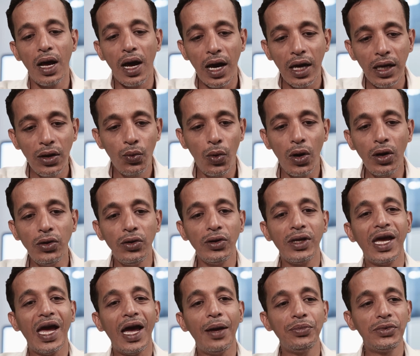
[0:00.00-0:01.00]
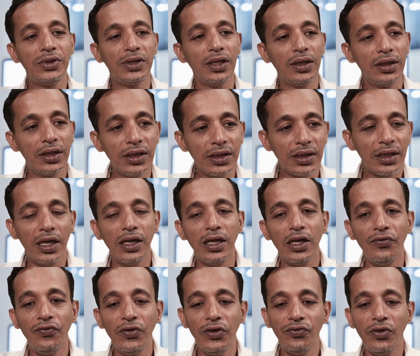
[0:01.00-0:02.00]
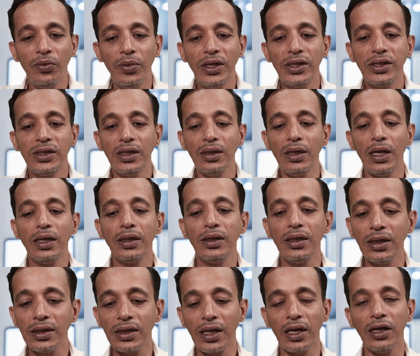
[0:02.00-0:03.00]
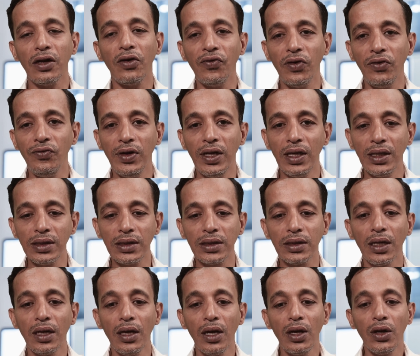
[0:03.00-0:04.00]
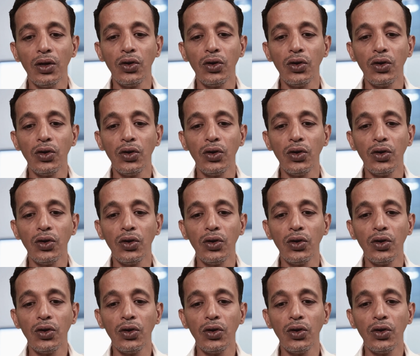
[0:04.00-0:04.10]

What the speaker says: I want to capture this kind of information and this kind of evidence,